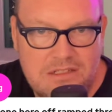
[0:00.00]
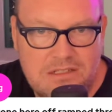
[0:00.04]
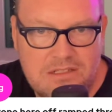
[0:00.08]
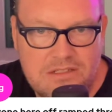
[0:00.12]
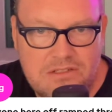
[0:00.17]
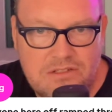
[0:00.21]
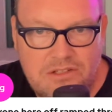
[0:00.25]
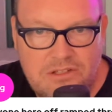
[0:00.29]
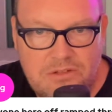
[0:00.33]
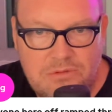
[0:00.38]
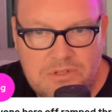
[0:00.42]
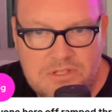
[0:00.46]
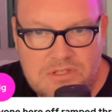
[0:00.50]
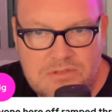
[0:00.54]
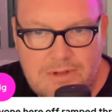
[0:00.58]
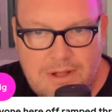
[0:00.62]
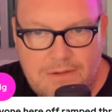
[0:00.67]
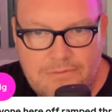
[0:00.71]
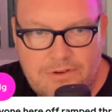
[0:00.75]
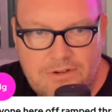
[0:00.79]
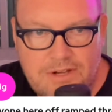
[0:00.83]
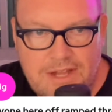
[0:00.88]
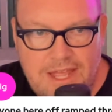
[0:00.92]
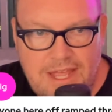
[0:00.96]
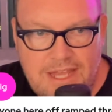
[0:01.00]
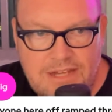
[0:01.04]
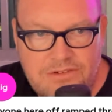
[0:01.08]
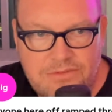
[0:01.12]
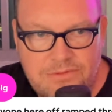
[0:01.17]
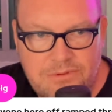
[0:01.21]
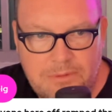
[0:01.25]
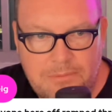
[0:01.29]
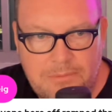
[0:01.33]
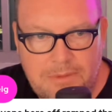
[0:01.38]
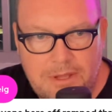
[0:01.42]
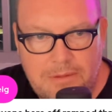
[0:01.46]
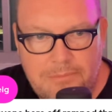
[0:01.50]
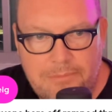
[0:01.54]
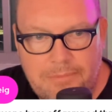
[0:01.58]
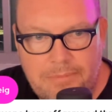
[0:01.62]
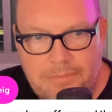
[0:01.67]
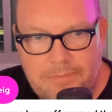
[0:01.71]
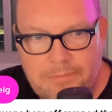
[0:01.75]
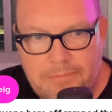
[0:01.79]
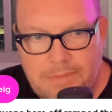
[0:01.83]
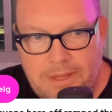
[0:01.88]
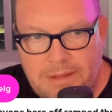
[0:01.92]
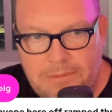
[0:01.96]
So you would swap for Dash from your
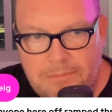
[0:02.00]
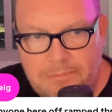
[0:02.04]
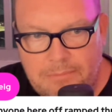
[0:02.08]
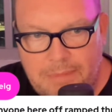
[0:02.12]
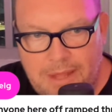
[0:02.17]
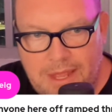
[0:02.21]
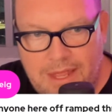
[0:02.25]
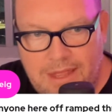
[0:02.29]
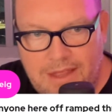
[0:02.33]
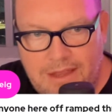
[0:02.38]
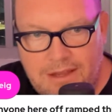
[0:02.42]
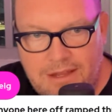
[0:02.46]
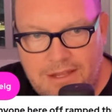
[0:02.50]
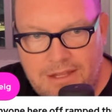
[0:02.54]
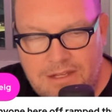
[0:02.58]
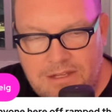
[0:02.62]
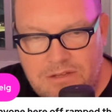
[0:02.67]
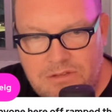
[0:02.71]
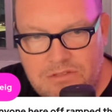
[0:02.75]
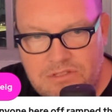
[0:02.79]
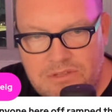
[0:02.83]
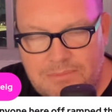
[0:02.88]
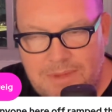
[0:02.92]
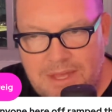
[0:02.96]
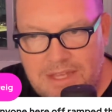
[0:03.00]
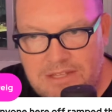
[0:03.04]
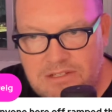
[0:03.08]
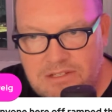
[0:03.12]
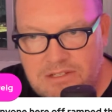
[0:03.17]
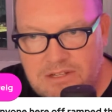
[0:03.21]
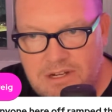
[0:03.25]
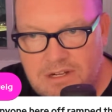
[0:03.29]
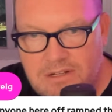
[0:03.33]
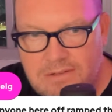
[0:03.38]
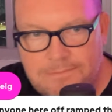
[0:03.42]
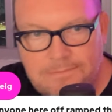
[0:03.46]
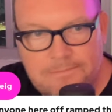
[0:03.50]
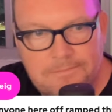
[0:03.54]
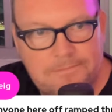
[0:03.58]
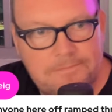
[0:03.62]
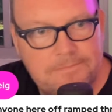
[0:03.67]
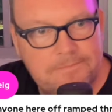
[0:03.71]
main bag and use the MasterCard?